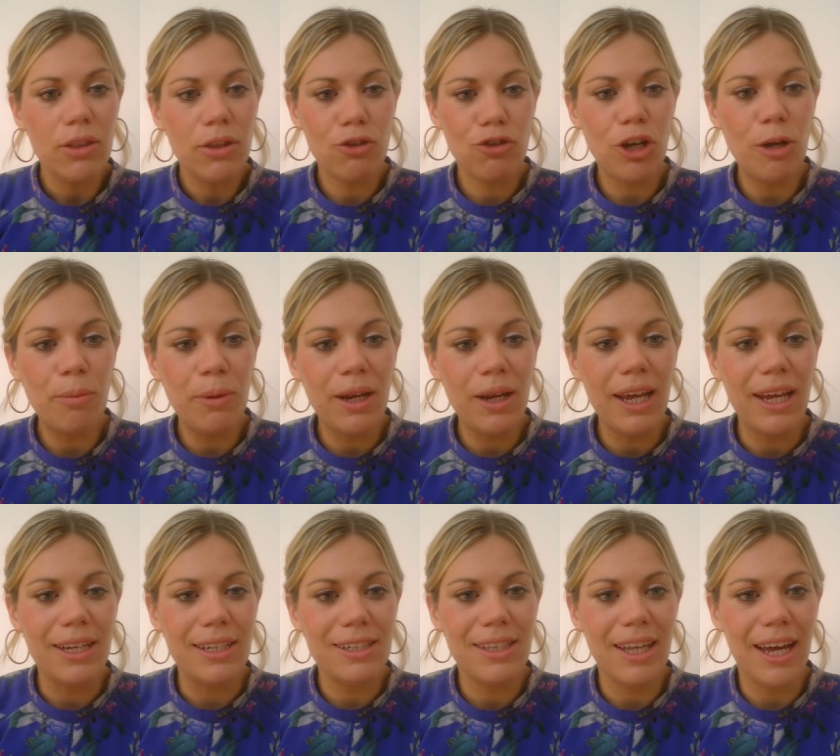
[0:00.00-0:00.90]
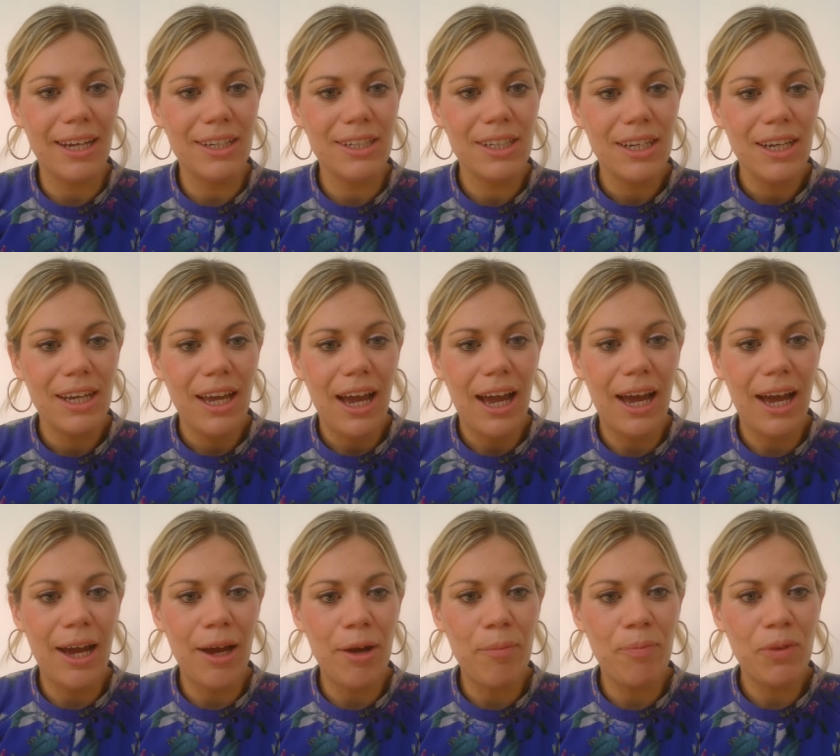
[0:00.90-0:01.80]
The trouble is that,
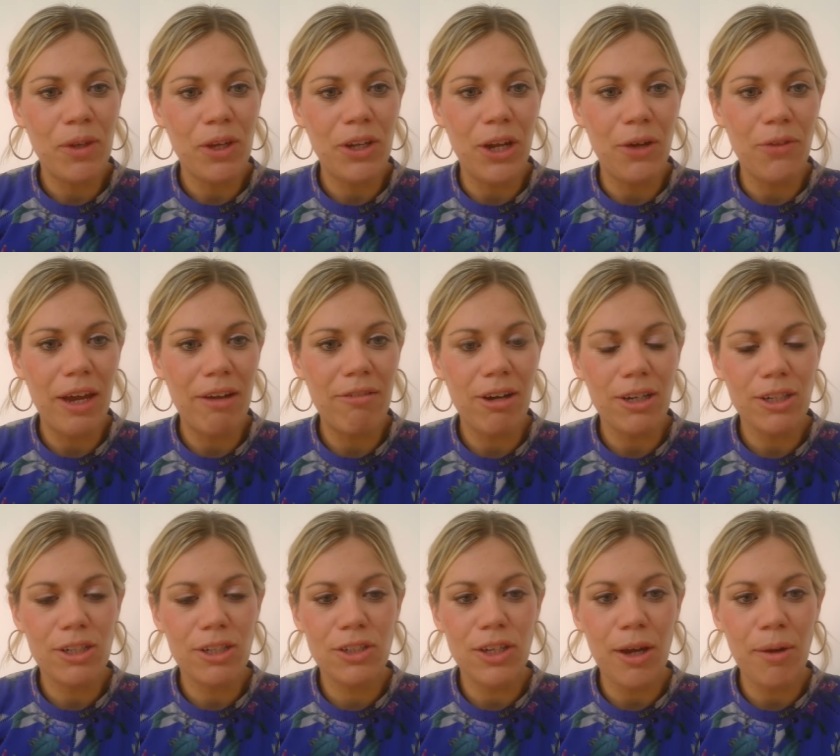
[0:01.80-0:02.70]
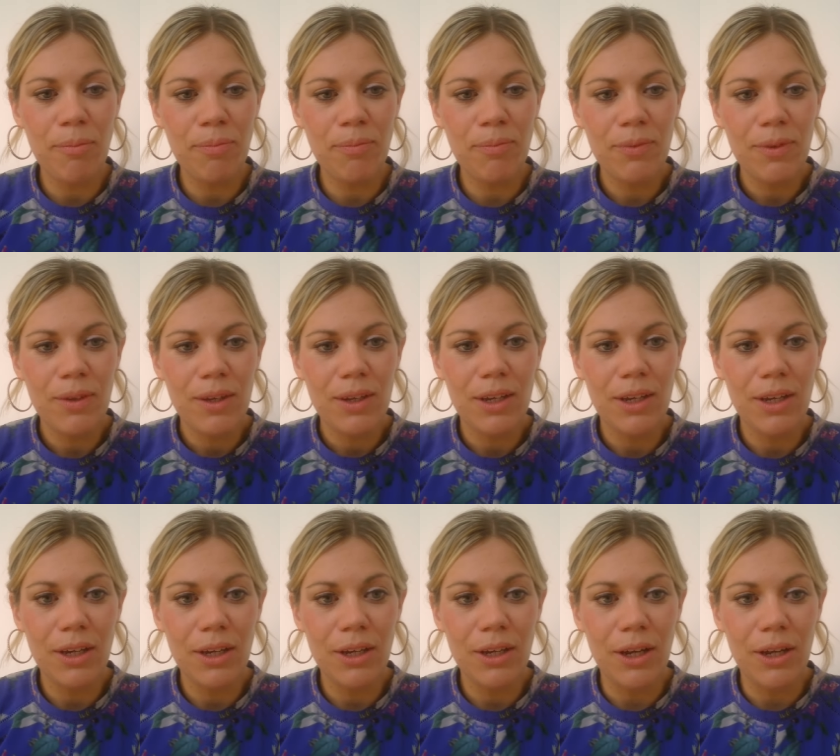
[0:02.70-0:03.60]
um, you know, there are some,
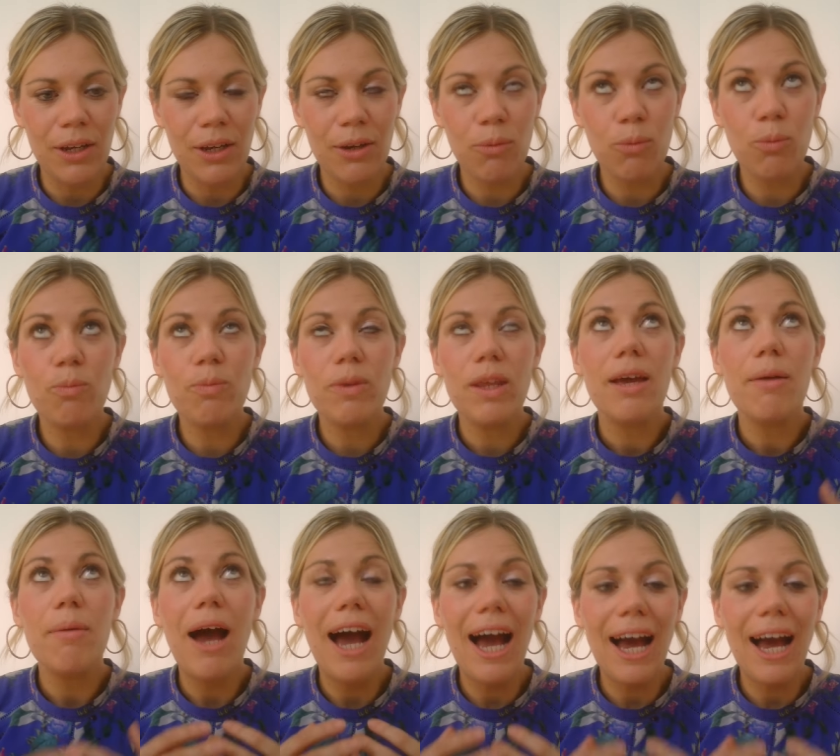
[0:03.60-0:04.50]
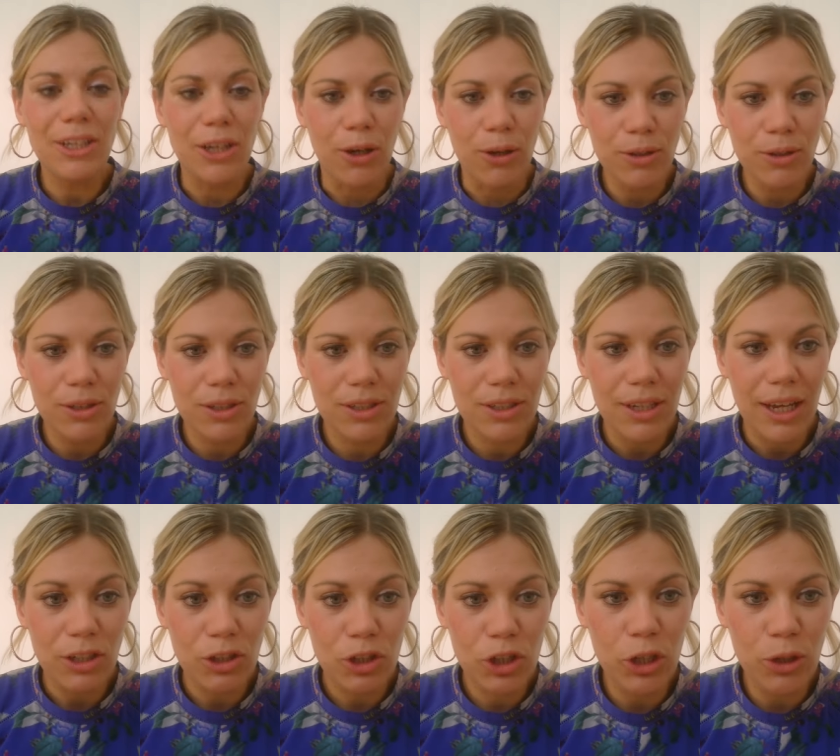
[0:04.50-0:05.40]
you know,
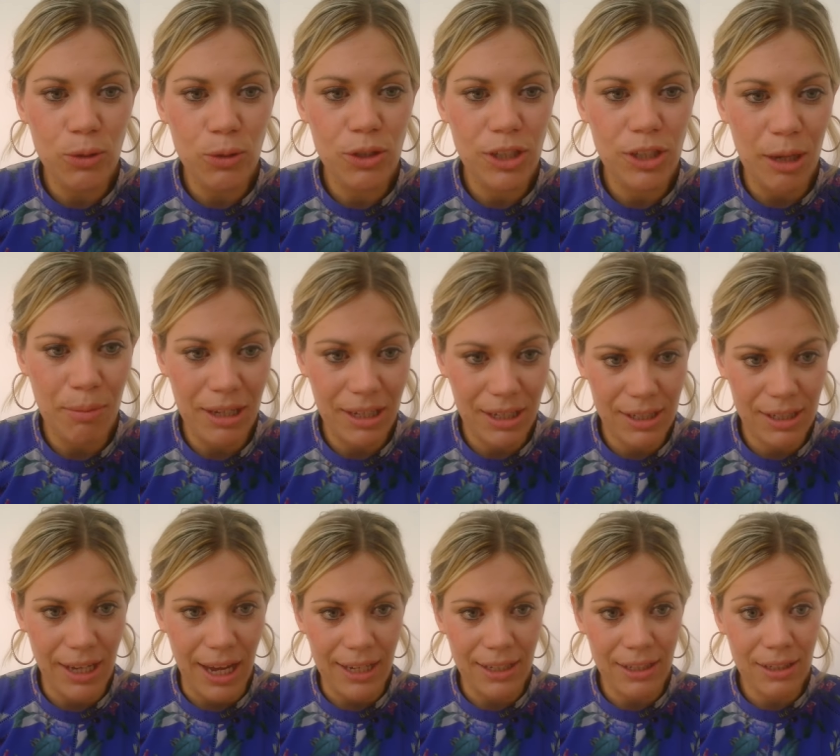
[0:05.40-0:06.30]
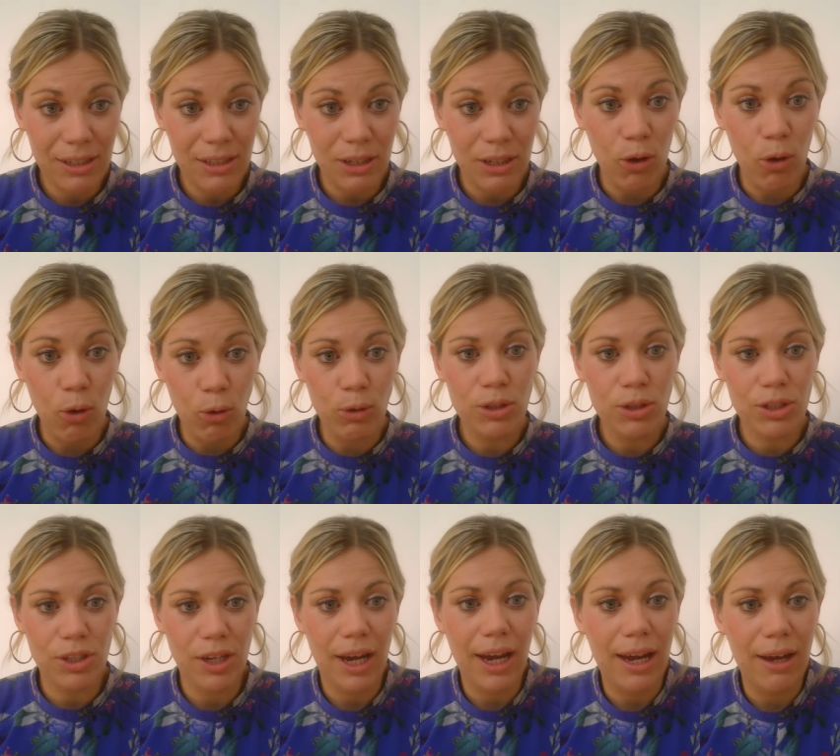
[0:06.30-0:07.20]
adults to some extent ought
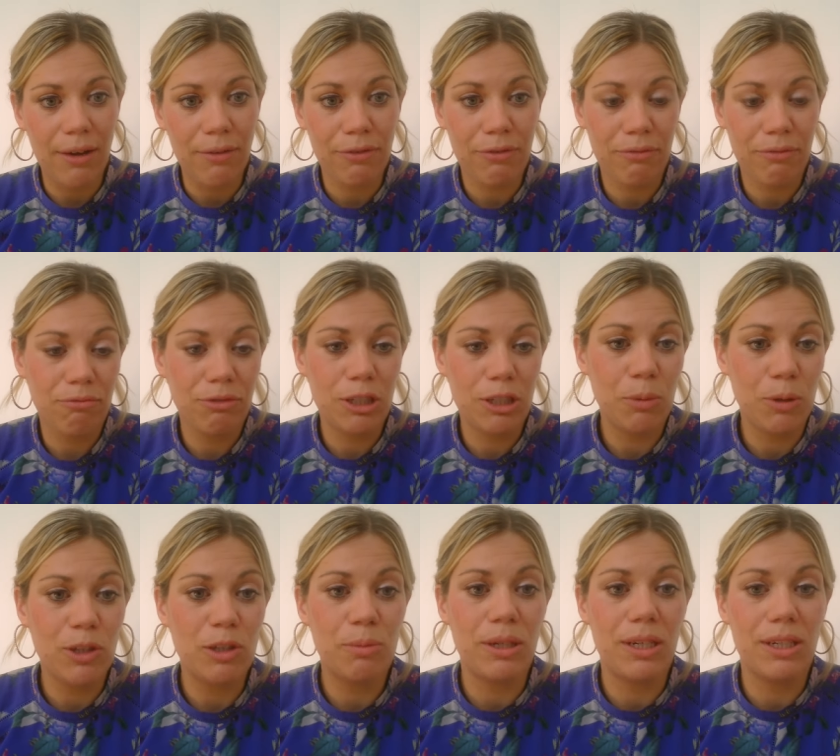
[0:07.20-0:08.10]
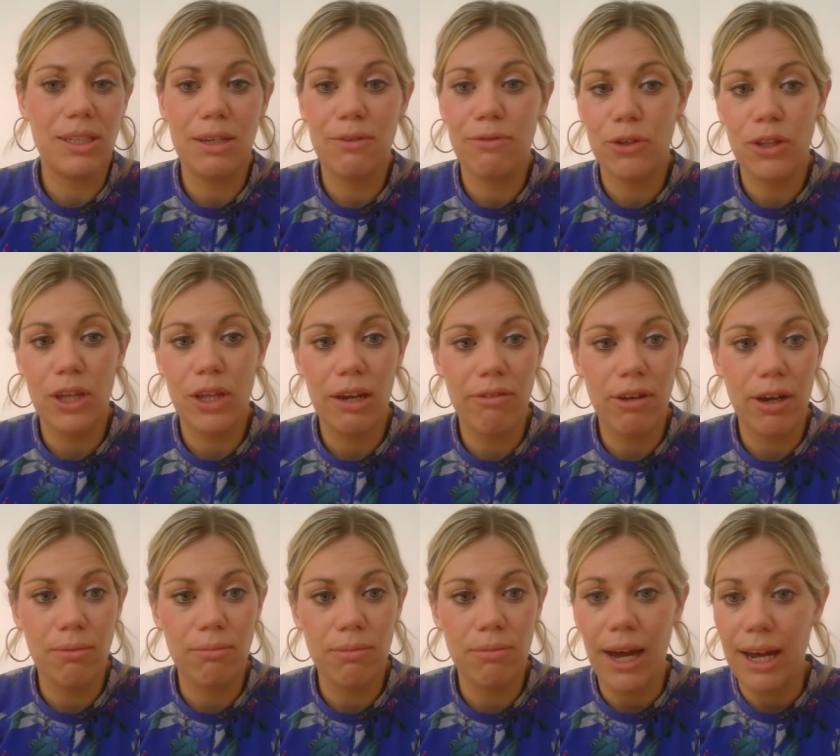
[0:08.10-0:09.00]
to have responsibility for their
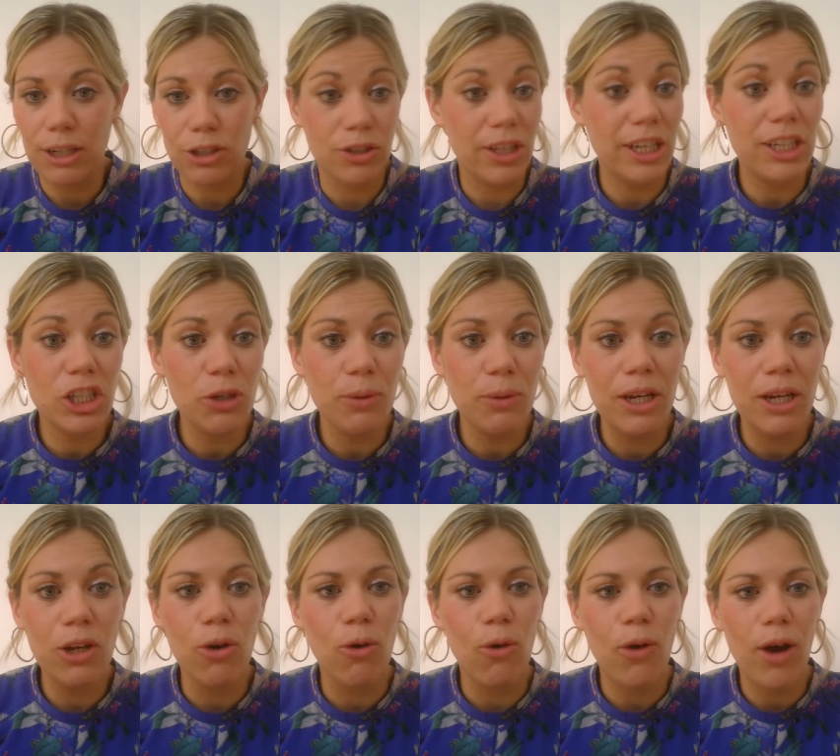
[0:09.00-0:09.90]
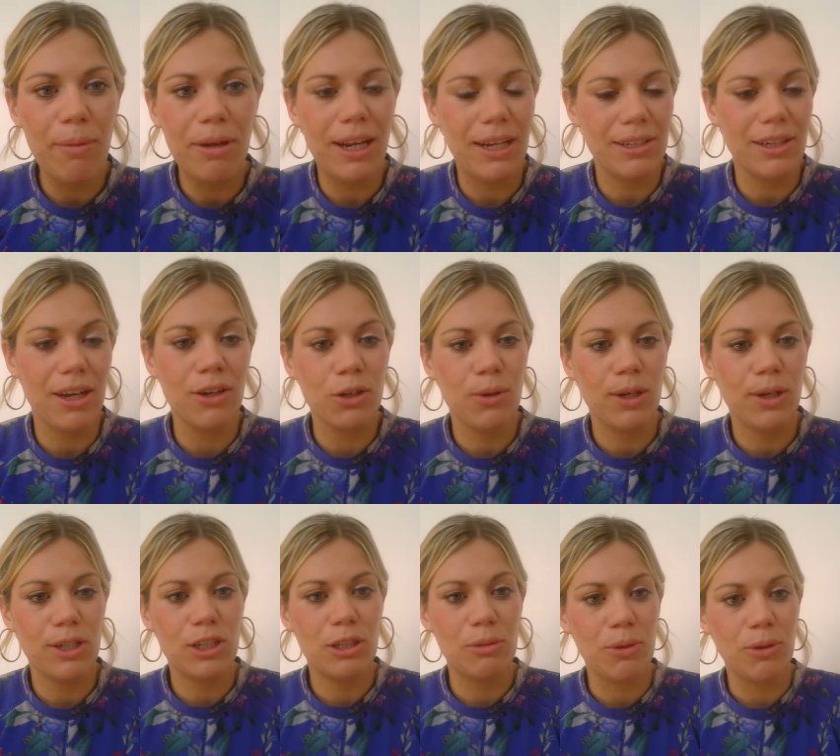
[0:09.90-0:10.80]
own action. They do in law. I mean, that's
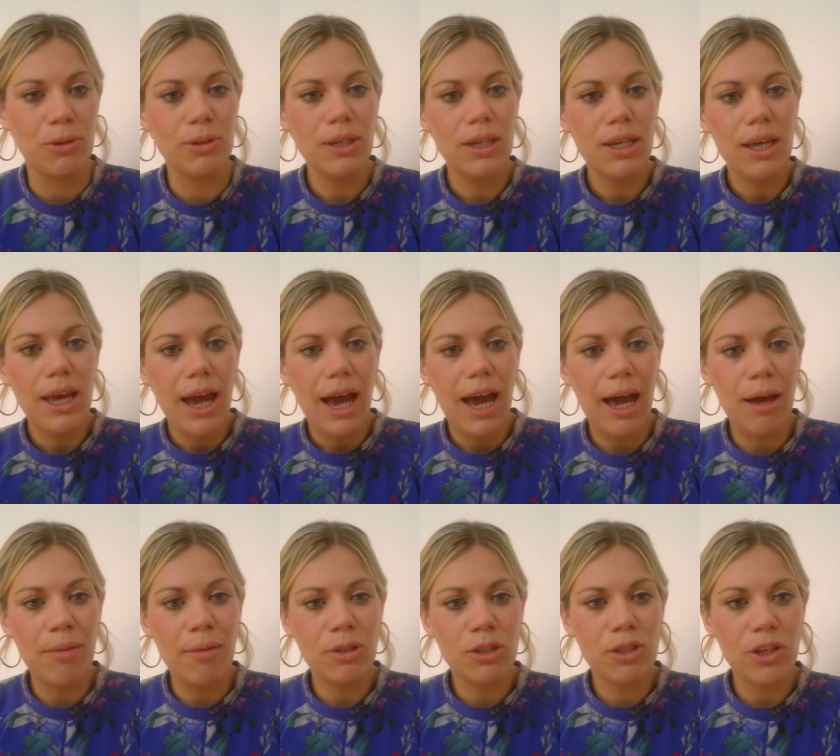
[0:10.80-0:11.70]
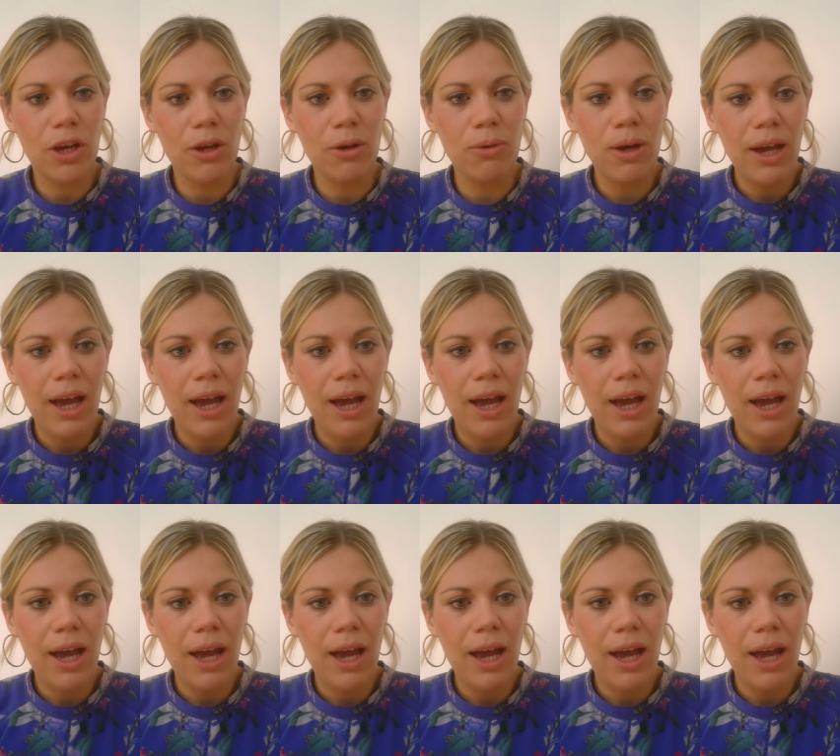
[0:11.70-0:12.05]
unquestionable. Um, so